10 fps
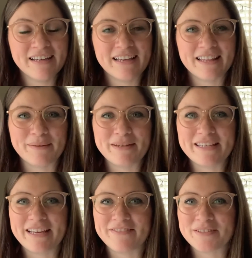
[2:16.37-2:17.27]
And let me
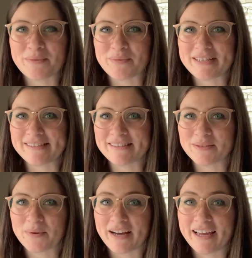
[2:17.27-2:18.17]
give some
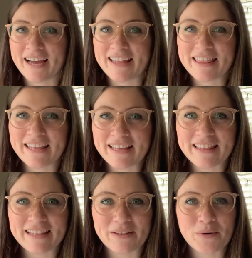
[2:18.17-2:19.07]
reasons why. I think
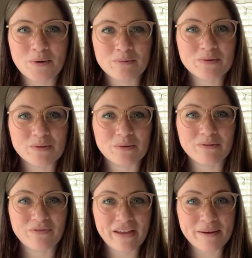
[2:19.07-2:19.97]
that the homeschool
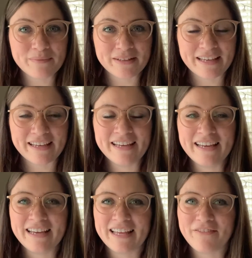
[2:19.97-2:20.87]
family,
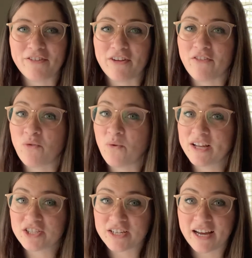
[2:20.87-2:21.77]
even if you have
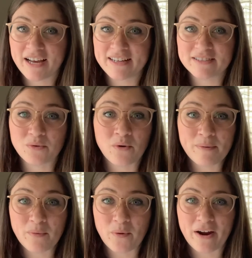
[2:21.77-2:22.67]
one child or
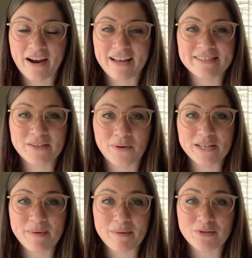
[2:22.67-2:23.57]
more, is going
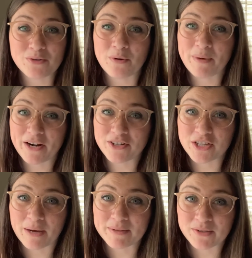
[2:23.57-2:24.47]
to be able to do a better
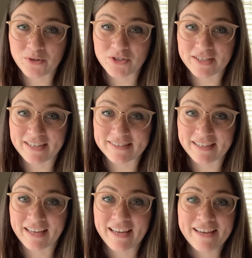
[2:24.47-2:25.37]
job of
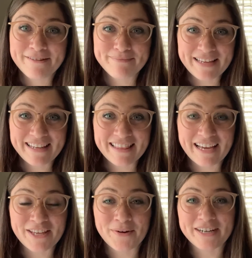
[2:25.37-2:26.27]
socializing, meaning
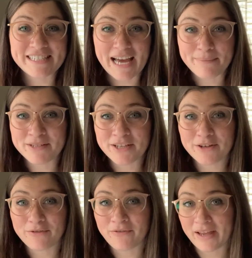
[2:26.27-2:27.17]
that you're adapting
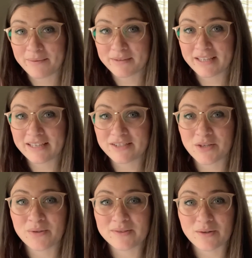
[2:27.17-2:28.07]
your family
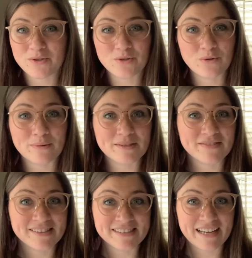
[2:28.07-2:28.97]
to social norms of
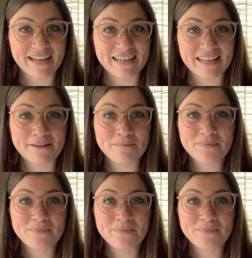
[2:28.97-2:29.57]
society.